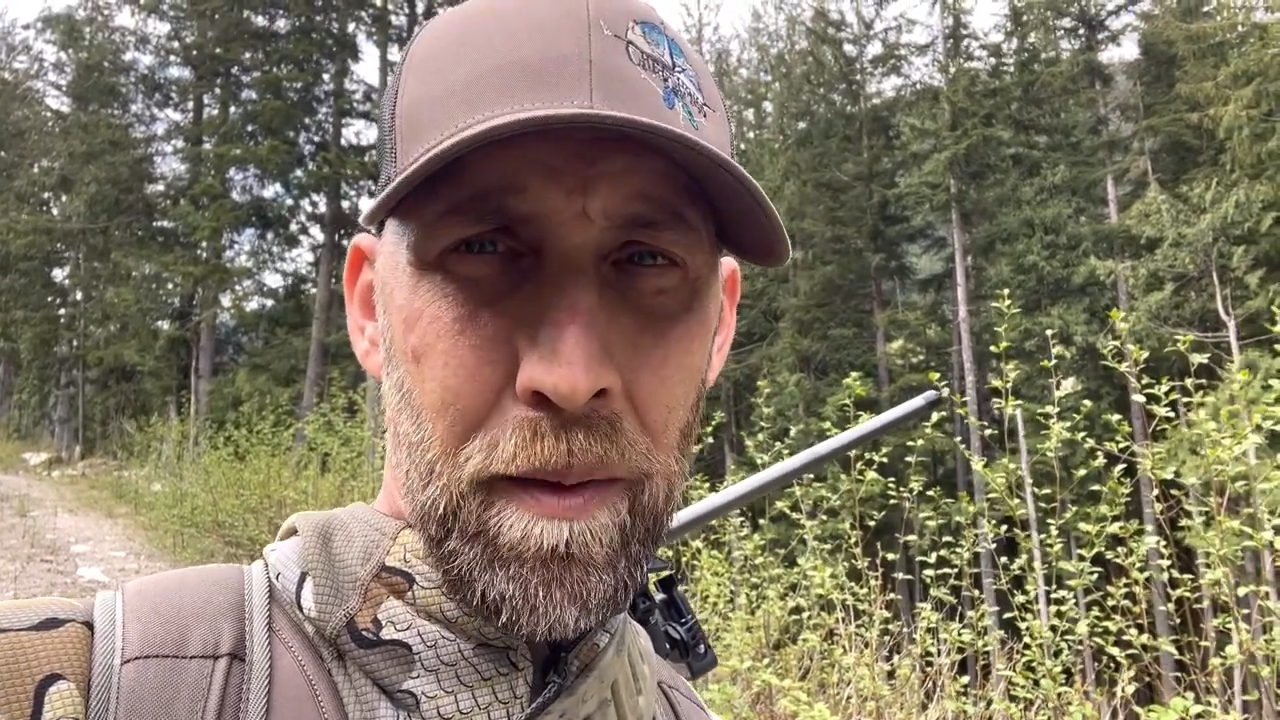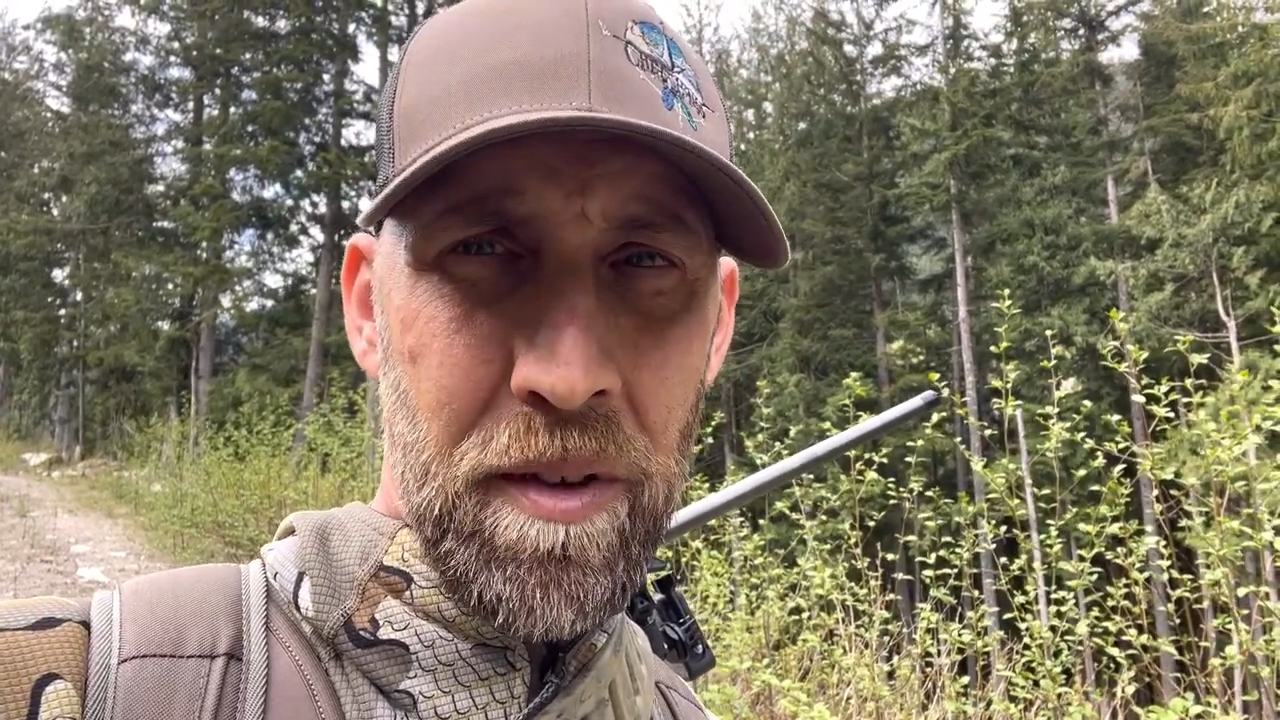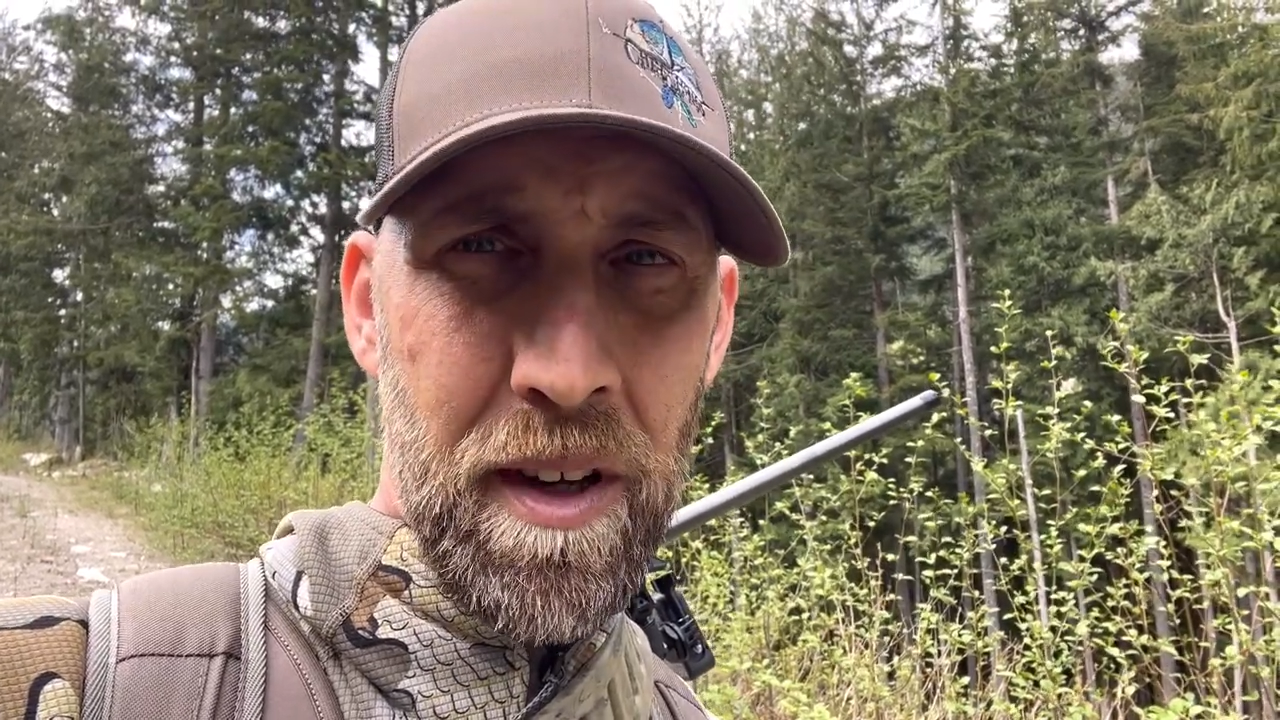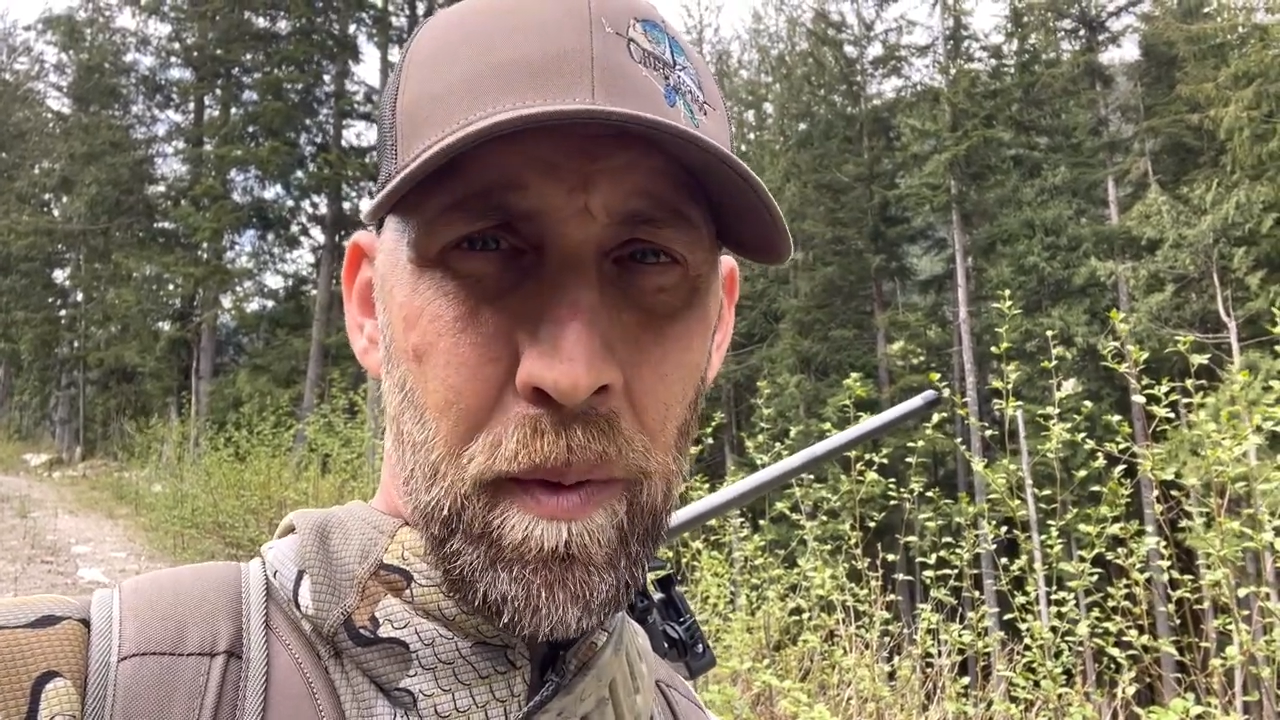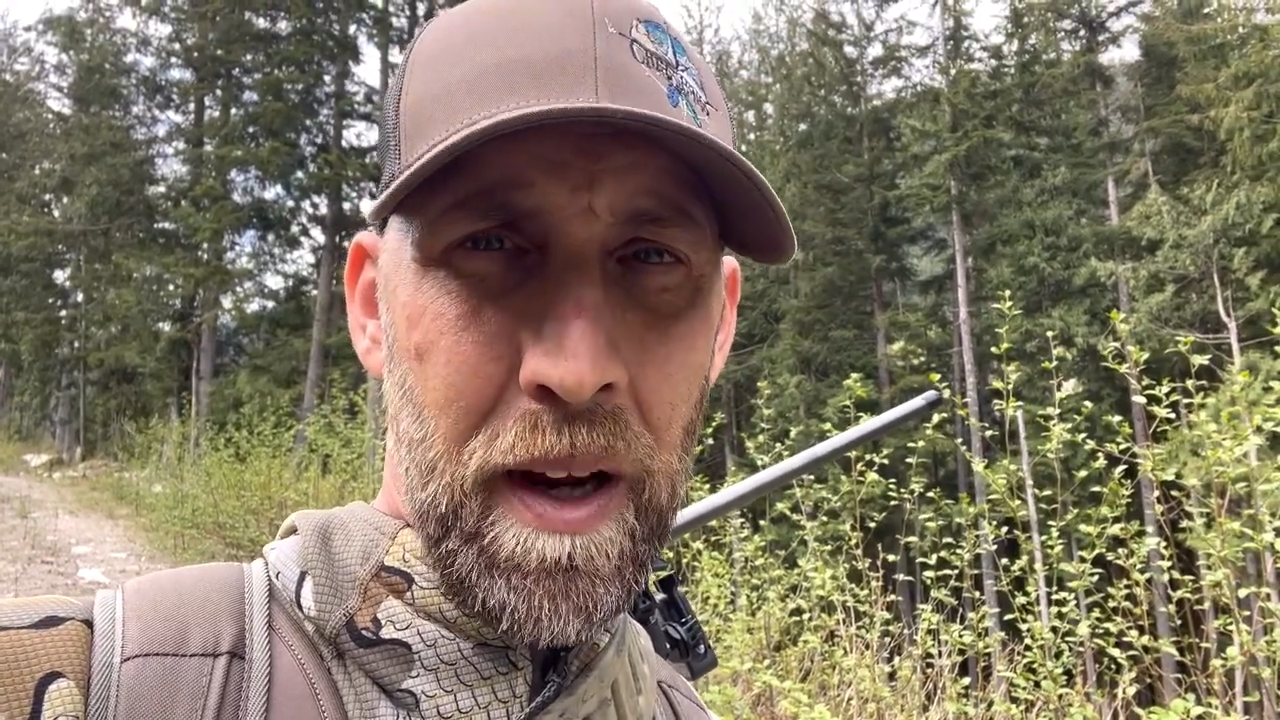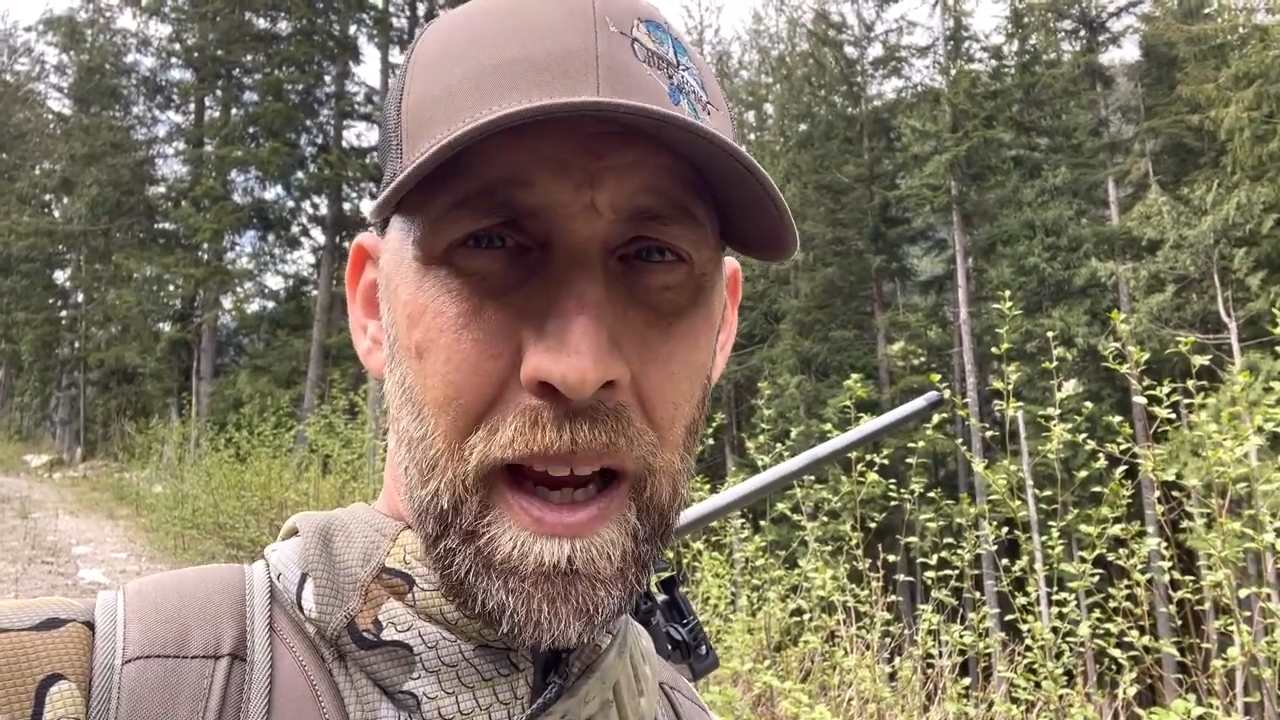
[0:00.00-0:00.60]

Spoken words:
We'll see if we